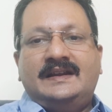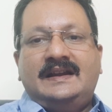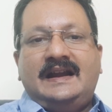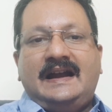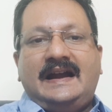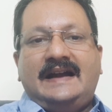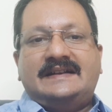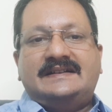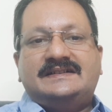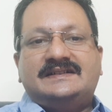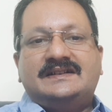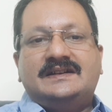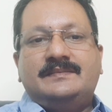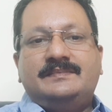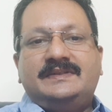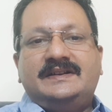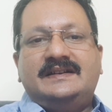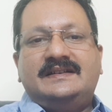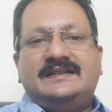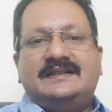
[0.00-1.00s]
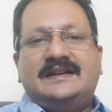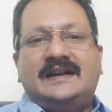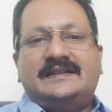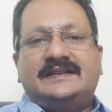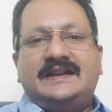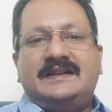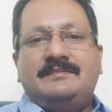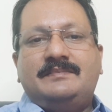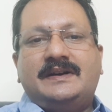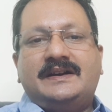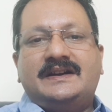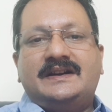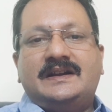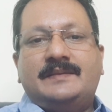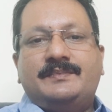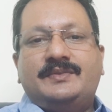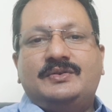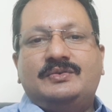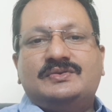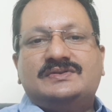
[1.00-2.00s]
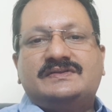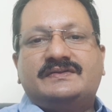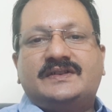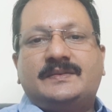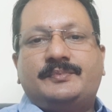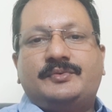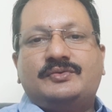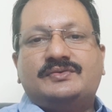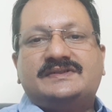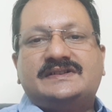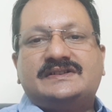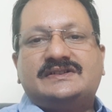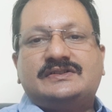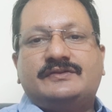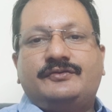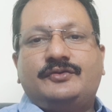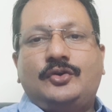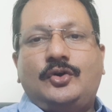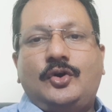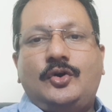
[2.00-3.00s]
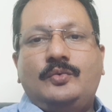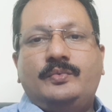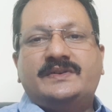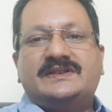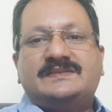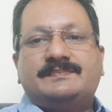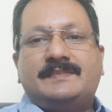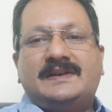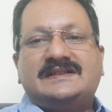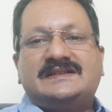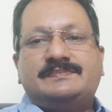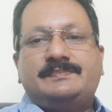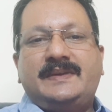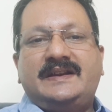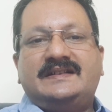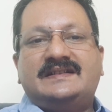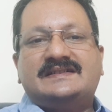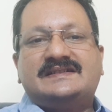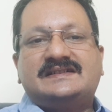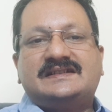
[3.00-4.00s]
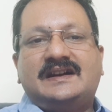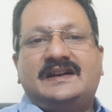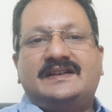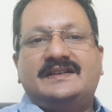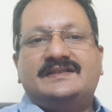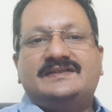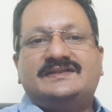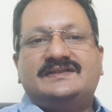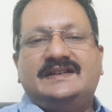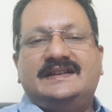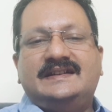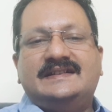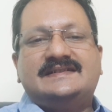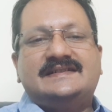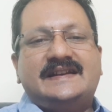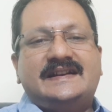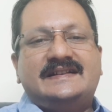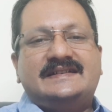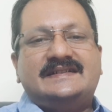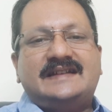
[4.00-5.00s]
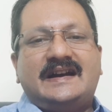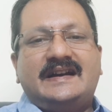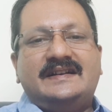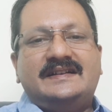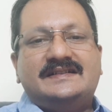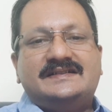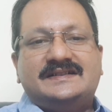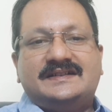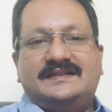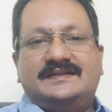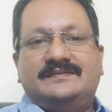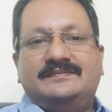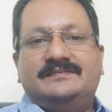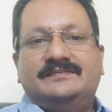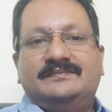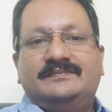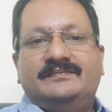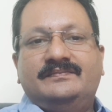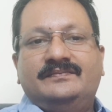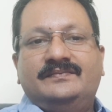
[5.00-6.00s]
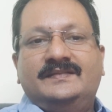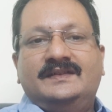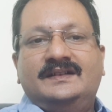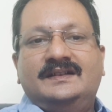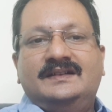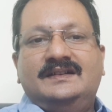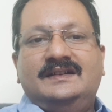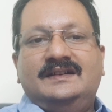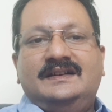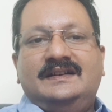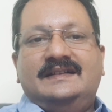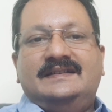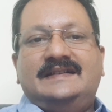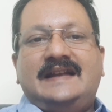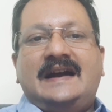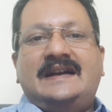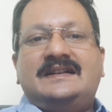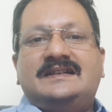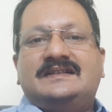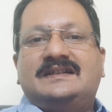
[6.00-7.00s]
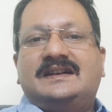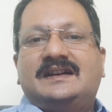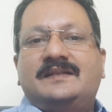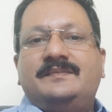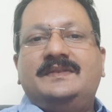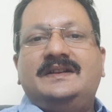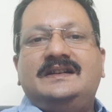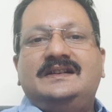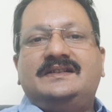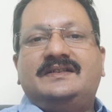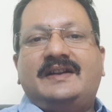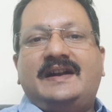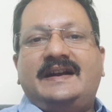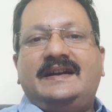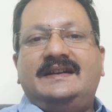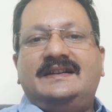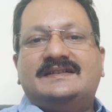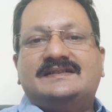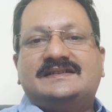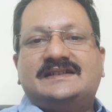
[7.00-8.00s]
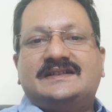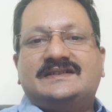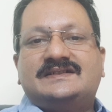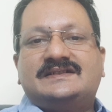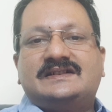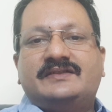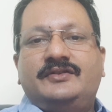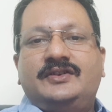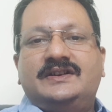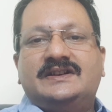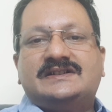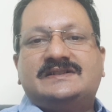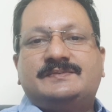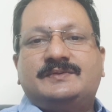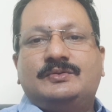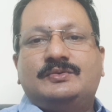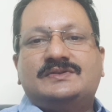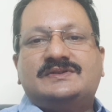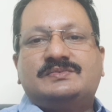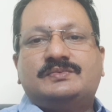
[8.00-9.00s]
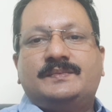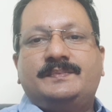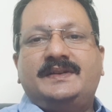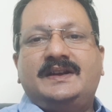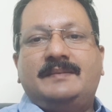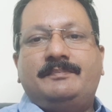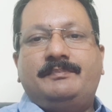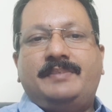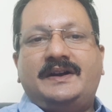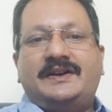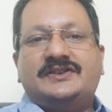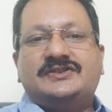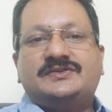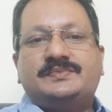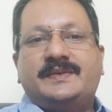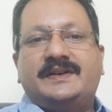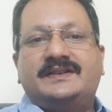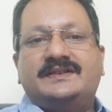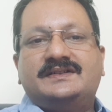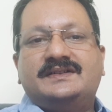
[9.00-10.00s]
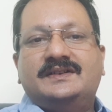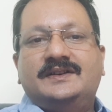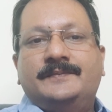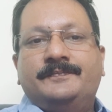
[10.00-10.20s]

had termed it nothing but an abuse of the process of law which must be discouraged in its entirety. That a criminal trial in such civil disputes would be a punishment